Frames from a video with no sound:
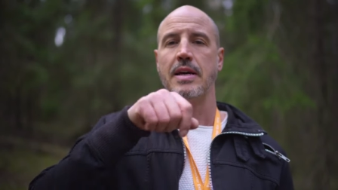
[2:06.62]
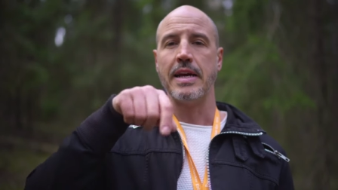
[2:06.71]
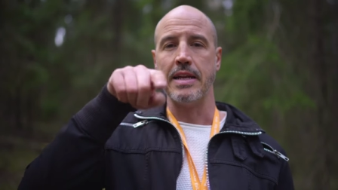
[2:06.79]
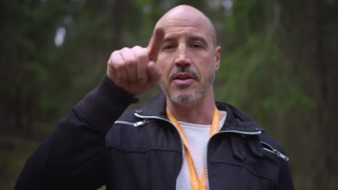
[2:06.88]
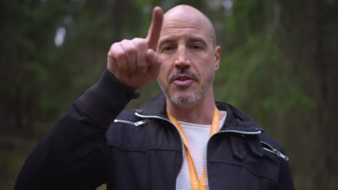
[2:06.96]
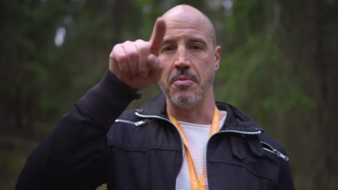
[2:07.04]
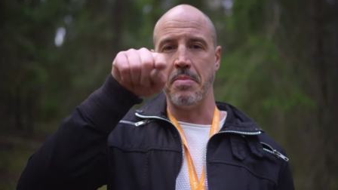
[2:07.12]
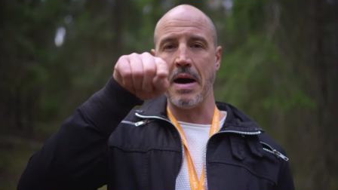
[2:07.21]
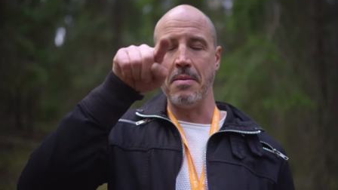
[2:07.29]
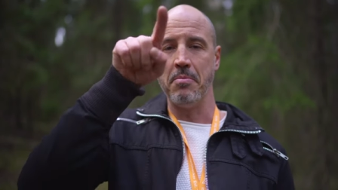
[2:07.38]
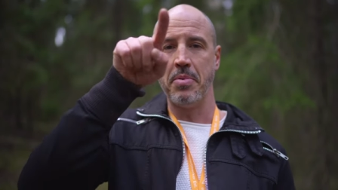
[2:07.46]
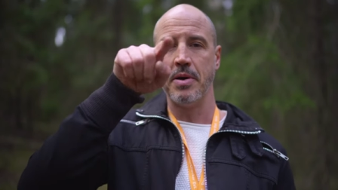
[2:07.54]
And on the
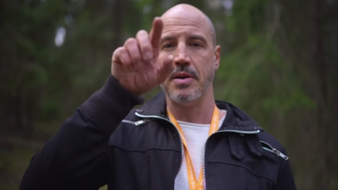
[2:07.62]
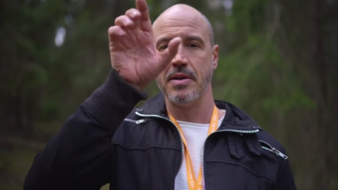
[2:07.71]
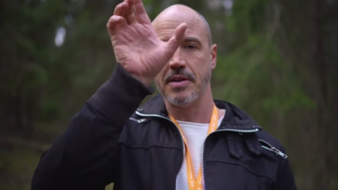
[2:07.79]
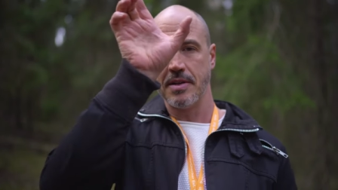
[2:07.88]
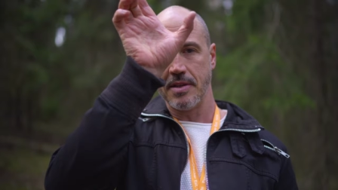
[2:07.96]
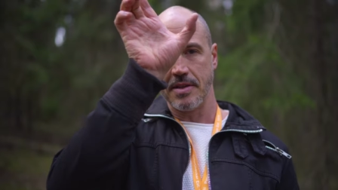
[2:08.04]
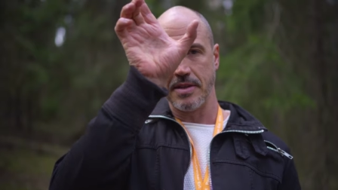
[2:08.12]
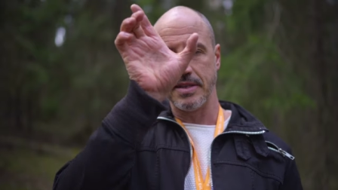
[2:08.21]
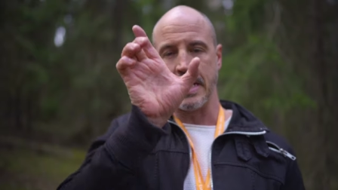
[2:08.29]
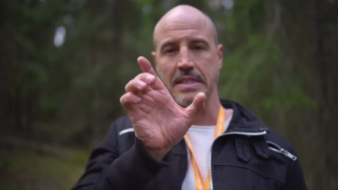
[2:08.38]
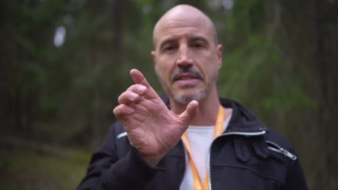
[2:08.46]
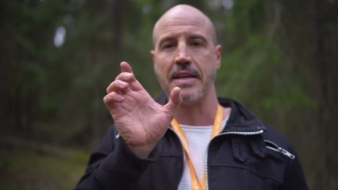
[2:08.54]
bump,
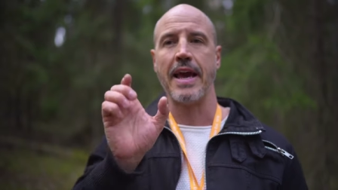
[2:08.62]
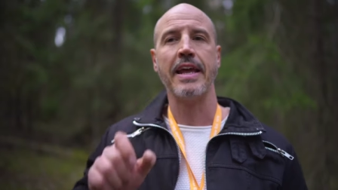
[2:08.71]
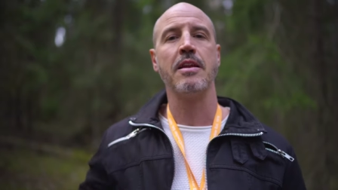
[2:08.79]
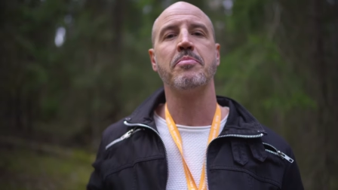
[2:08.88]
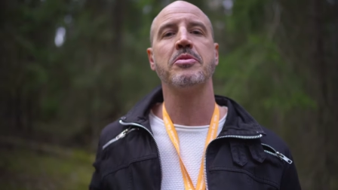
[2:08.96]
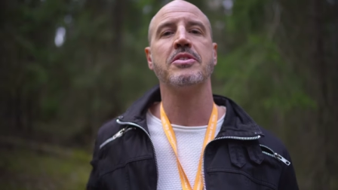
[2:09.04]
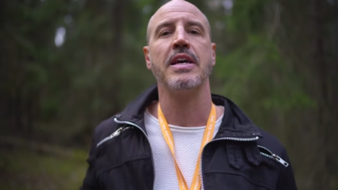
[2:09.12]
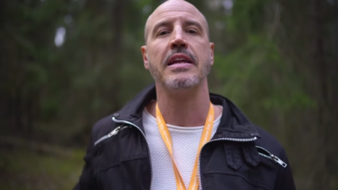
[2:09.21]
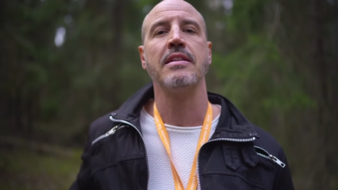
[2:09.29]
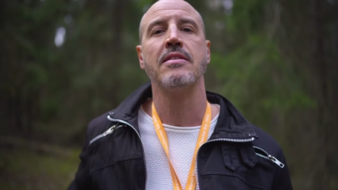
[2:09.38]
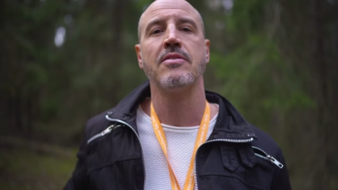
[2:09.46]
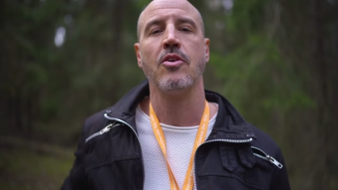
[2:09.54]
that's eighty
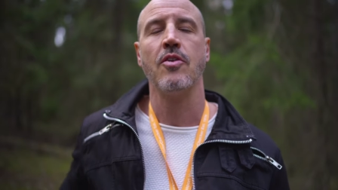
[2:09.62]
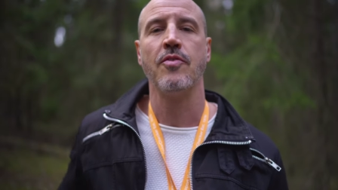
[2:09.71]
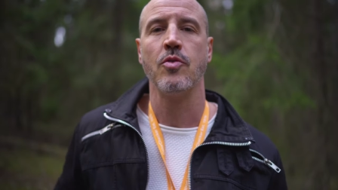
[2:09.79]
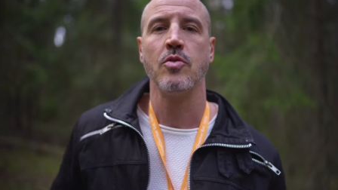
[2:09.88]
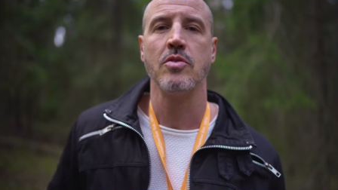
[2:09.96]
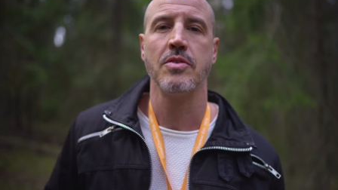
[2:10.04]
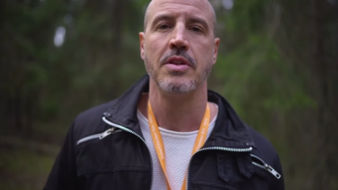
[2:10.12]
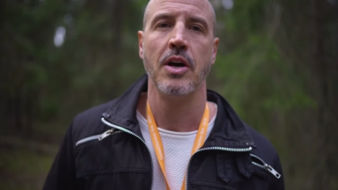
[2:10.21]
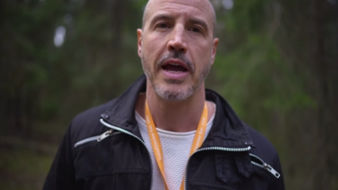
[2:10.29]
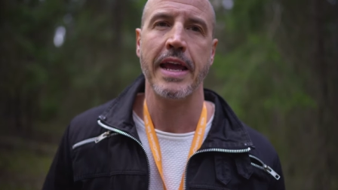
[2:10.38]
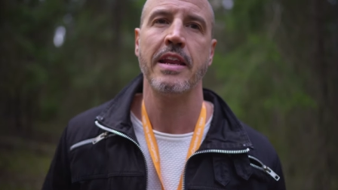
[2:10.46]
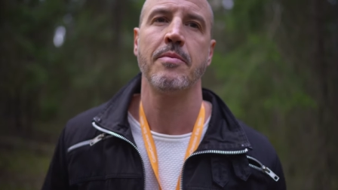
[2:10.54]
percent of all
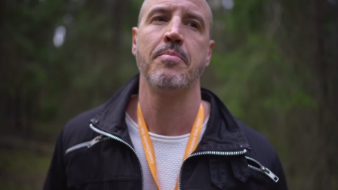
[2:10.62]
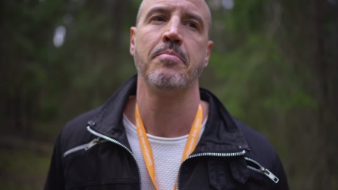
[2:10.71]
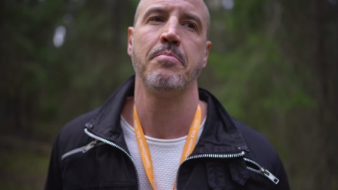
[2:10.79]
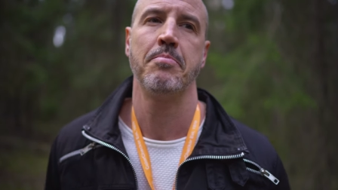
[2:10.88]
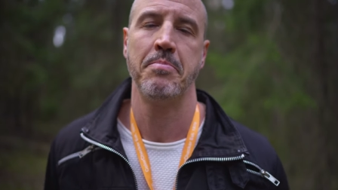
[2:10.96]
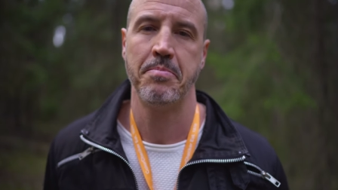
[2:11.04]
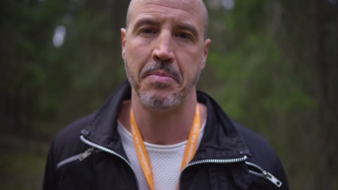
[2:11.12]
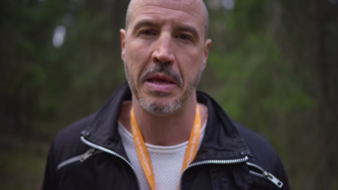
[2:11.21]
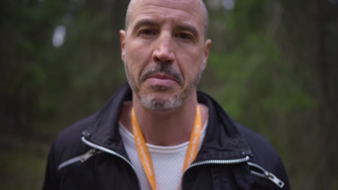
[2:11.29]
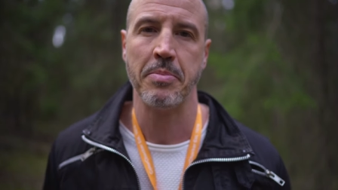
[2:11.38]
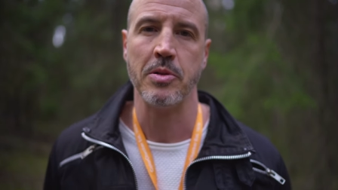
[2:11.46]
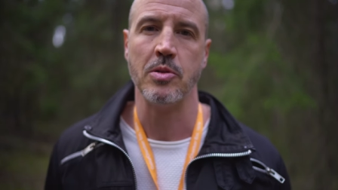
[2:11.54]
eighty
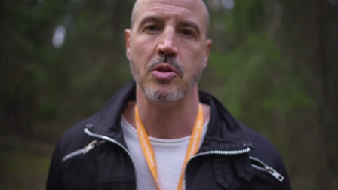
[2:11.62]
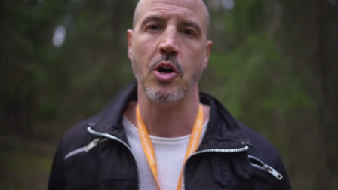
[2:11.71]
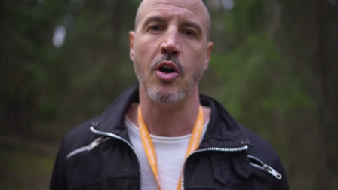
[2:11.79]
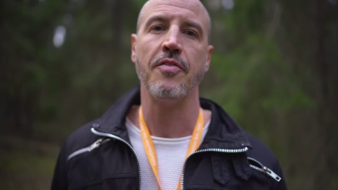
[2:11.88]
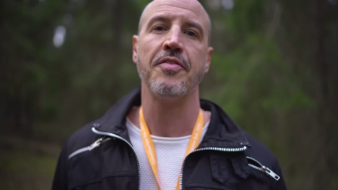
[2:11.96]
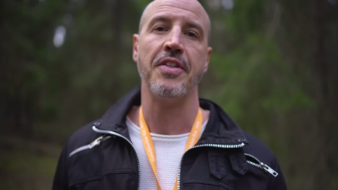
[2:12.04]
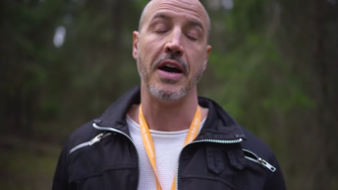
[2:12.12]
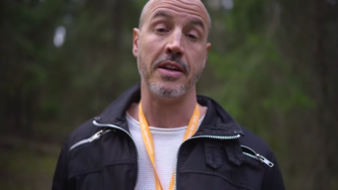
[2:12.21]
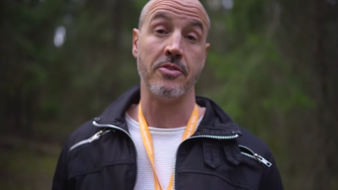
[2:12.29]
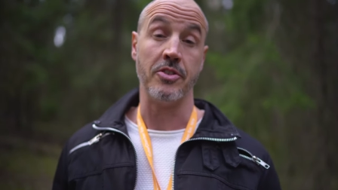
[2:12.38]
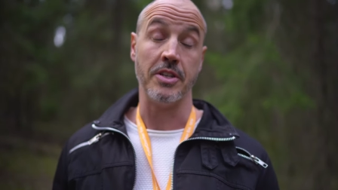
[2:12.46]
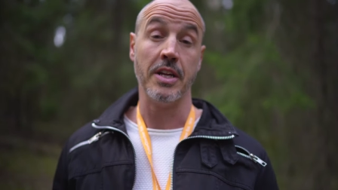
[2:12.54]
people of the one
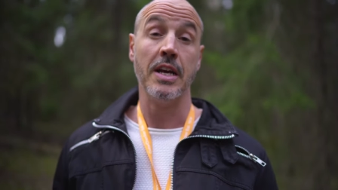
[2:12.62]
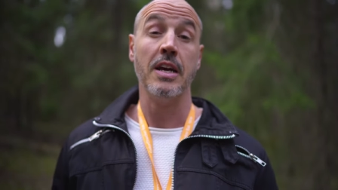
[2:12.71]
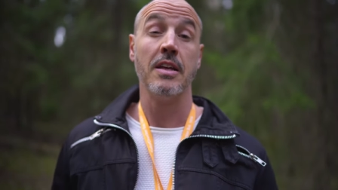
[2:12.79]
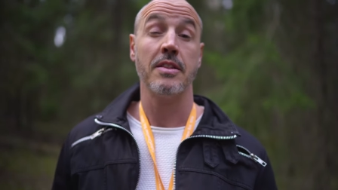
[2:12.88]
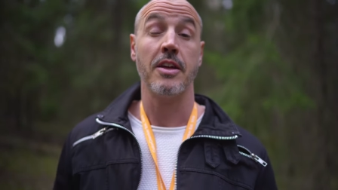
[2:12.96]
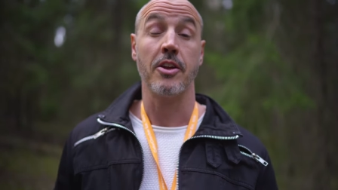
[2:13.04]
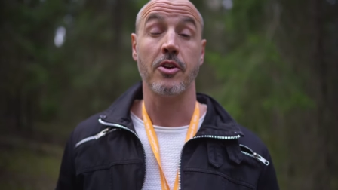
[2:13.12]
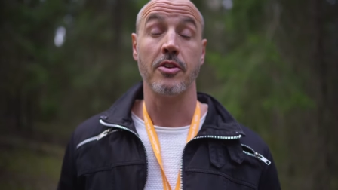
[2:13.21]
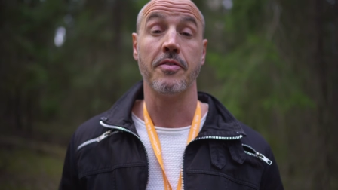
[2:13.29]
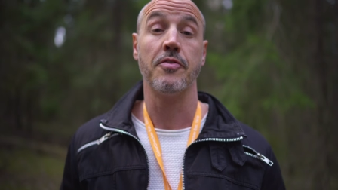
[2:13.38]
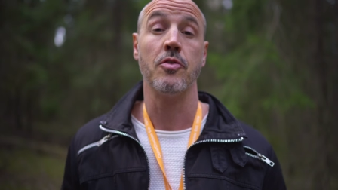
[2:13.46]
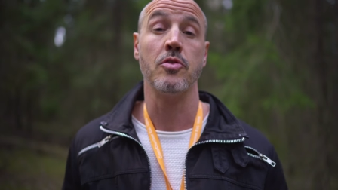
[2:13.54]
hundred that are going
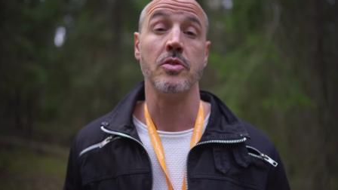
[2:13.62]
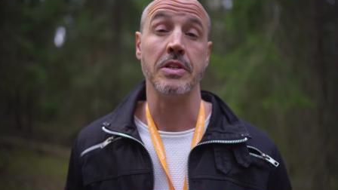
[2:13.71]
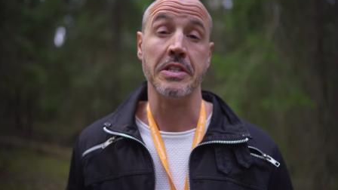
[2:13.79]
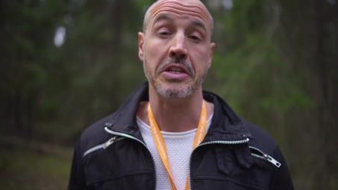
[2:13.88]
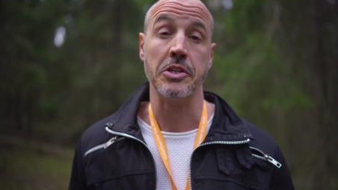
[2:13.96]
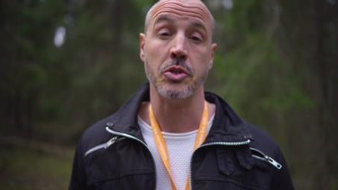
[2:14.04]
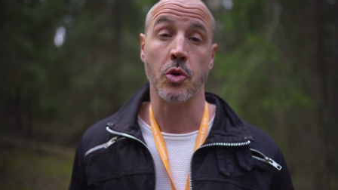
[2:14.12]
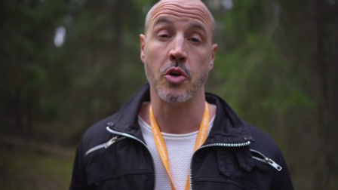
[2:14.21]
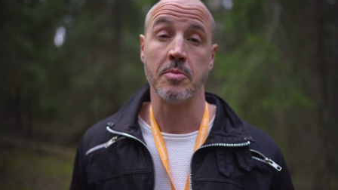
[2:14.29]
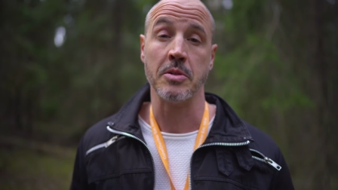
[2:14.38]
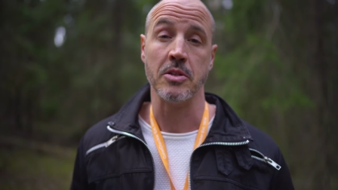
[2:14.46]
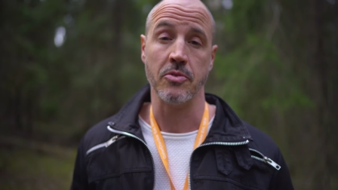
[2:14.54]
to fall in the
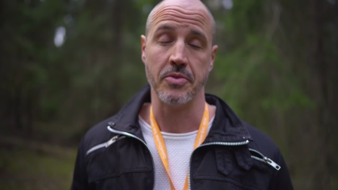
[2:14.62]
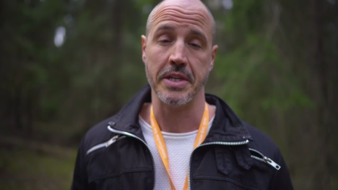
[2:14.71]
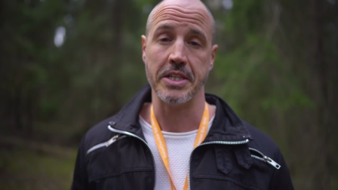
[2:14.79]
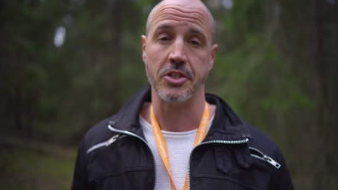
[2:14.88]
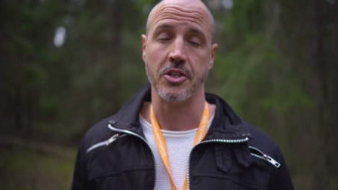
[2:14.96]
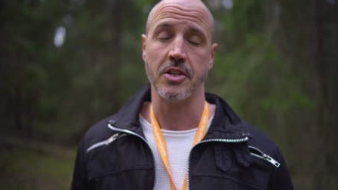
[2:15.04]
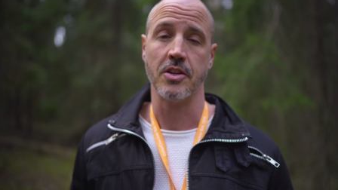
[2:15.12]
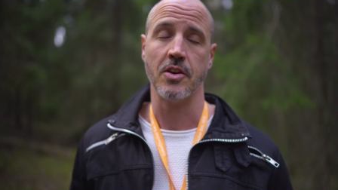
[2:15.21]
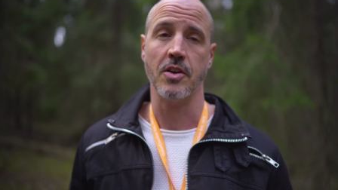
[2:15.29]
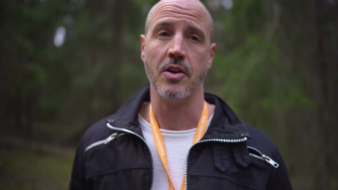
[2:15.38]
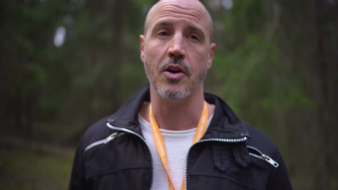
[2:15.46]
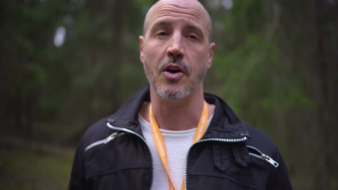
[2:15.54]
normal region
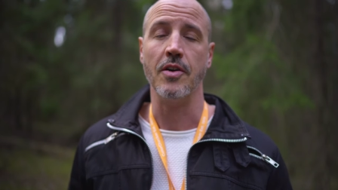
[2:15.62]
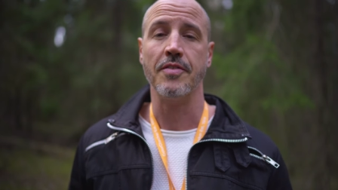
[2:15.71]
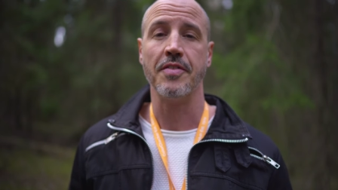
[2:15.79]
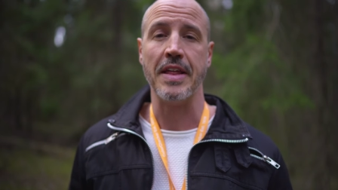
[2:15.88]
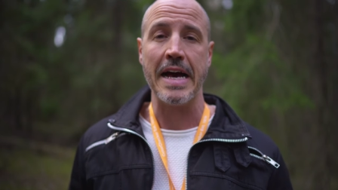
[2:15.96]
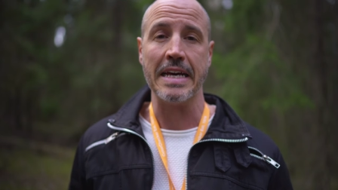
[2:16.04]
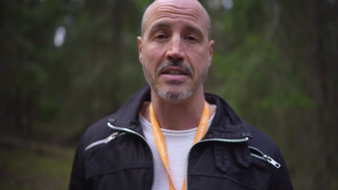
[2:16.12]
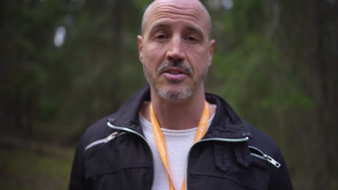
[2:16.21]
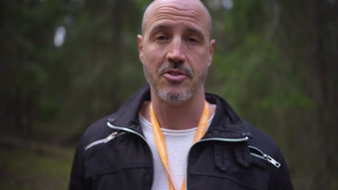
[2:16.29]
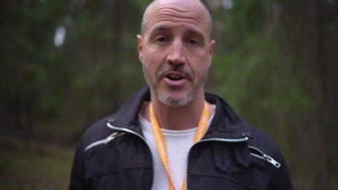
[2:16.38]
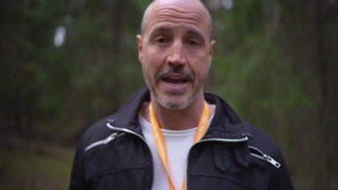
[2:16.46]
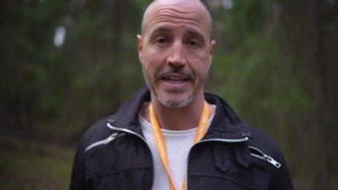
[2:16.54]
of that
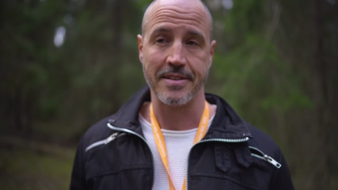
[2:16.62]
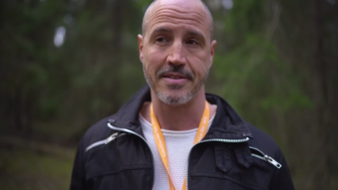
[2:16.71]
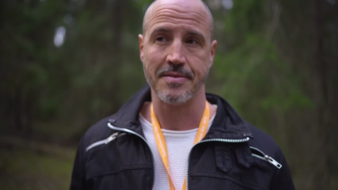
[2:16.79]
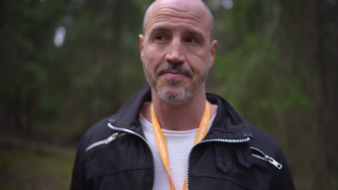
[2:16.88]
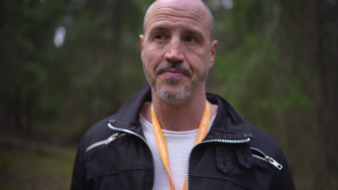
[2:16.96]
trait.